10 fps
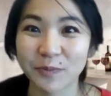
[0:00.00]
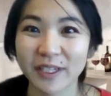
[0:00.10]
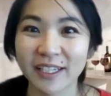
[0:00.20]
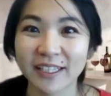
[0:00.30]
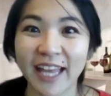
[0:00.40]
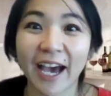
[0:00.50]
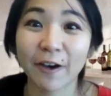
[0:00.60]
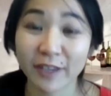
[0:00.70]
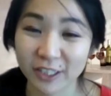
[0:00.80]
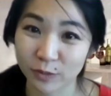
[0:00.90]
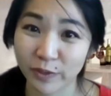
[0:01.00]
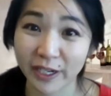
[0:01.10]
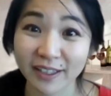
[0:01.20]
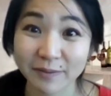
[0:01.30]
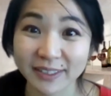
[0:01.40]
in how they should
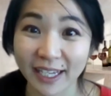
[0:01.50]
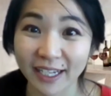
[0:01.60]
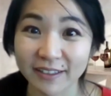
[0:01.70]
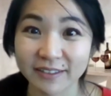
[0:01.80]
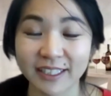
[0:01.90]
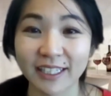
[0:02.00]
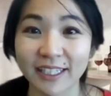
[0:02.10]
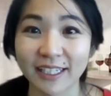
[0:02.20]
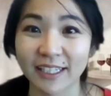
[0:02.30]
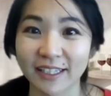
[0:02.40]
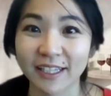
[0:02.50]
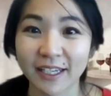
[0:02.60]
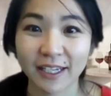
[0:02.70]
brand themselves, in